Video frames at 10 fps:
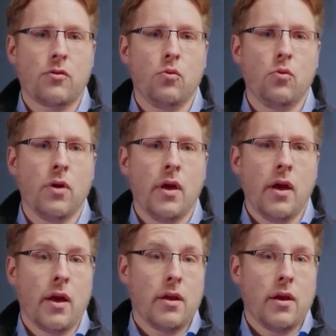2
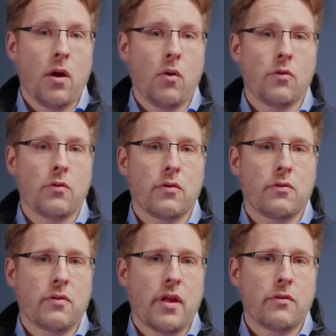and allows the
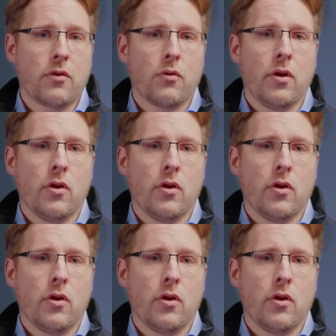sensor